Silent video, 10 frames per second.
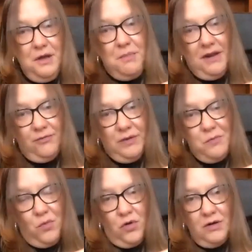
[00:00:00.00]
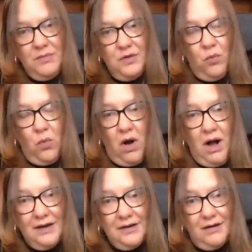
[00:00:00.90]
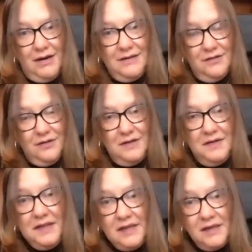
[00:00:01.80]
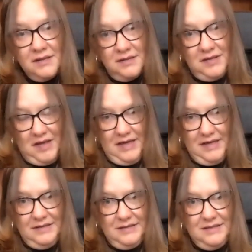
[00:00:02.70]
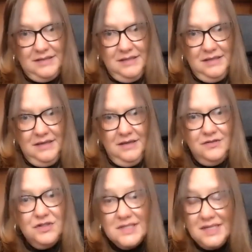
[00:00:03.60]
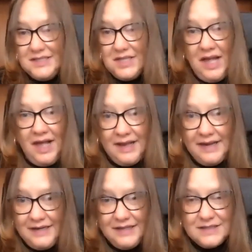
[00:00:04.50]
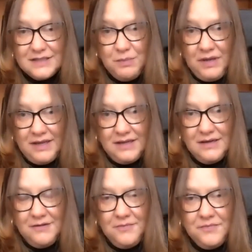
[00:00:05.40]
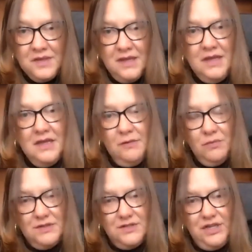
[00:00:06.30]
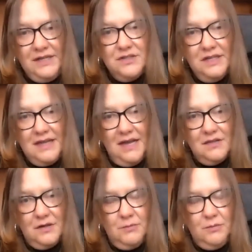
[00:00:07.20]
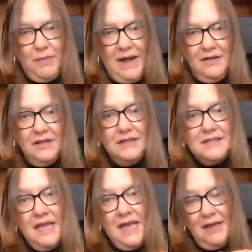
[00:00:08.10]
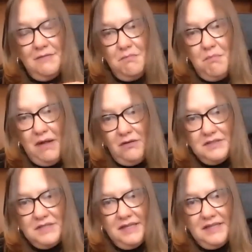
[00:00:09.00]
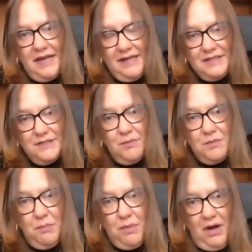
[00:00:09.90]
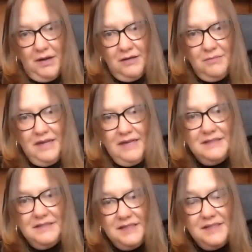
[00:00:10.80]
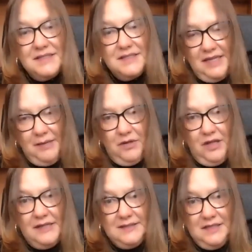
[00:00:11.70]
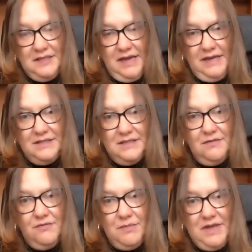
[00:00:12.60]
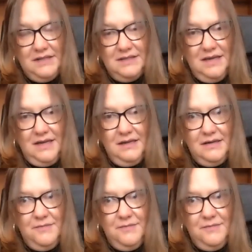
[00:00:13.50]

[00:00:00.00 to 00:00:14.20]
But if we warm the water underneath the ice just a tiniest bit, then we're changing that thermal balance and melting the ice from the bottom and destabilizing the ice from that side.